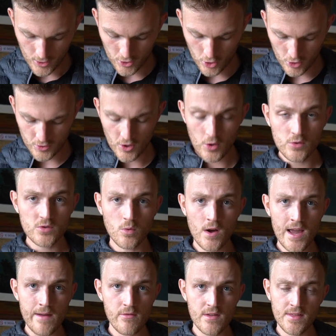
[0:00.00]
God knows
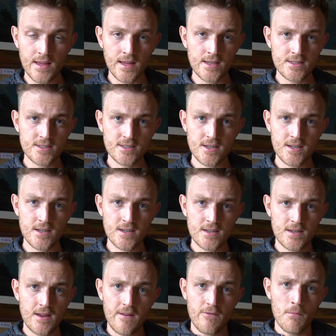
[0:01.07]
why everything is
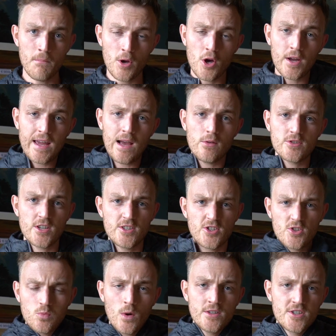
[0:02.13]
from Berghaus. I
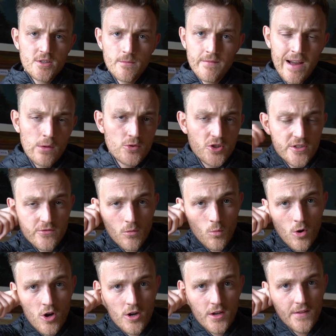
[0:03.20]
just won some vouchers from
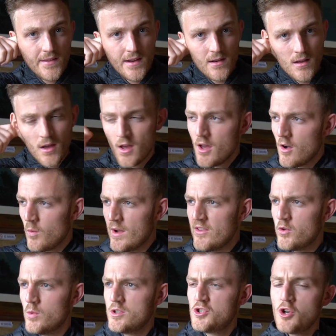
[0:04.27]
work and then went
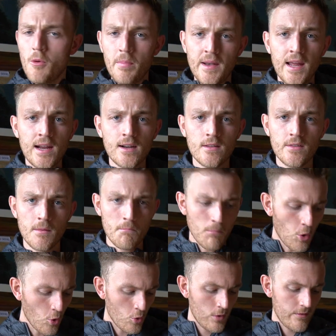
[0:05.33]
to a shop in England and
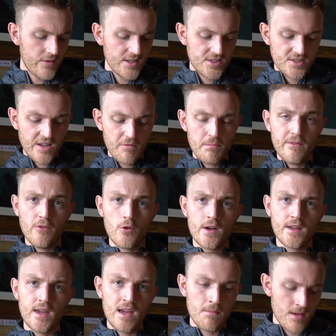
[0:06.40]
bought all of this stuff before I
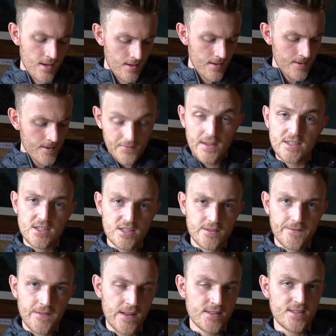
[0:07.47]
came here. This is
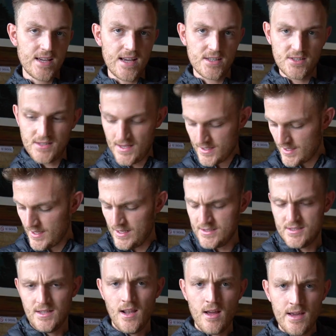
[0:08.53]
fantastic.
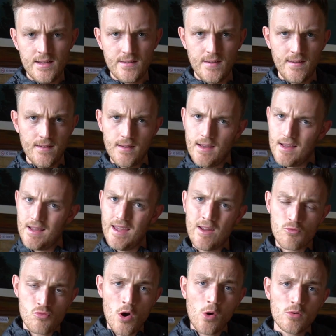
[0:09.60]
It's light, it
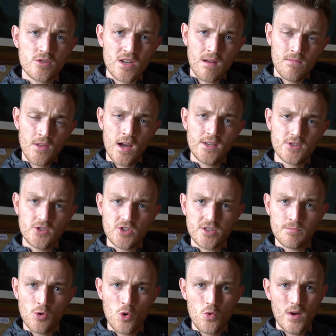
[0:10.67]
rolls up nice and
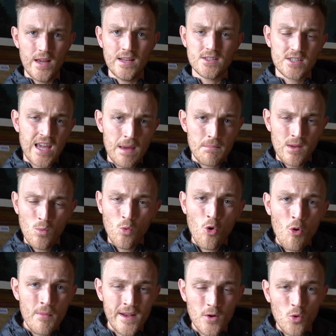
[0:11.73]
small. It's kept me
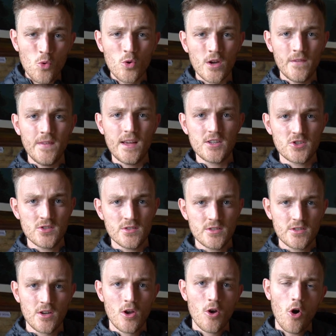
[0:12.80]
warm in all
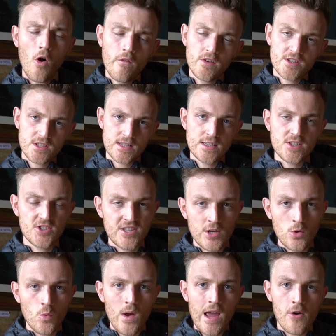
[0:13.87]
conditions. Obviously
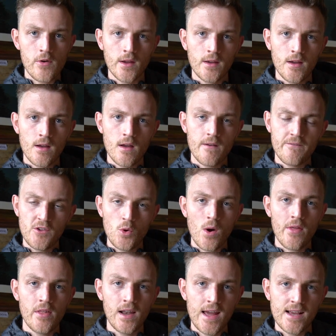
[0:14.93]
still wearing a few
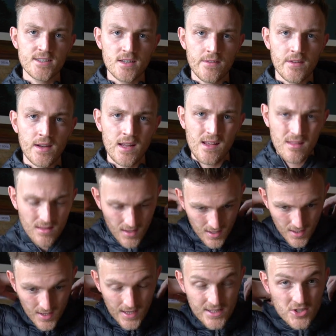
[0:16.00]
other layers
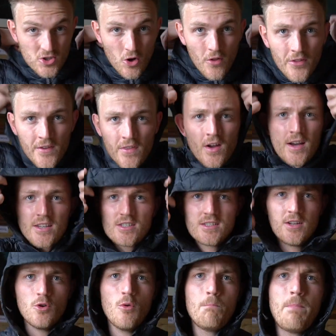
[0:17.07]
underneath. It's got the nice
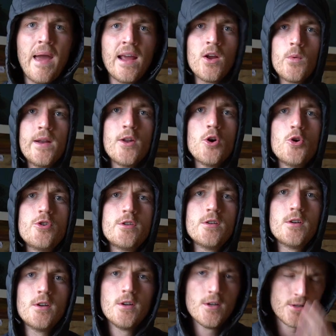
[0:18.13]
little penguin hood,
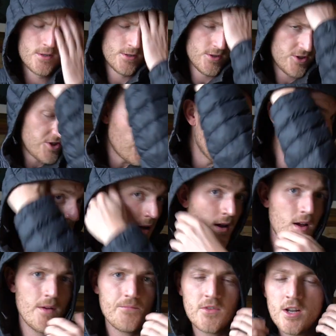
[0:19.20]

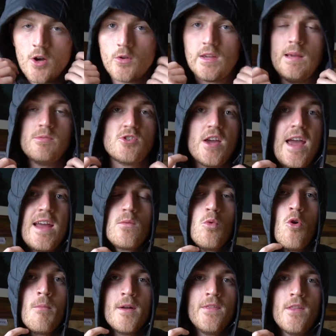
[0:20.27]
so you know, it keeps your head
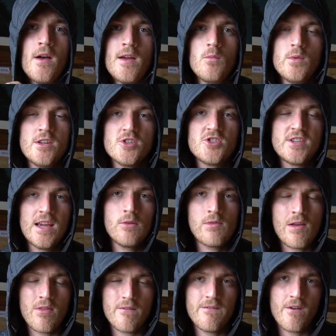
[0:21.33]
warm at night when you're sitting
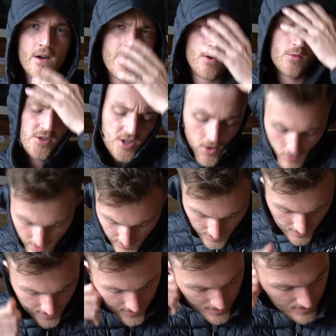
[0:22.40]
around the fire, which I really
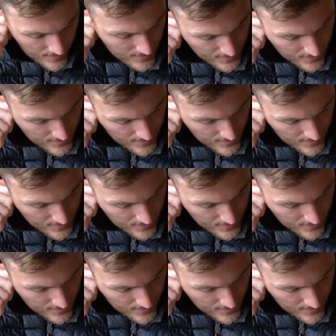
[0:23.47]
like.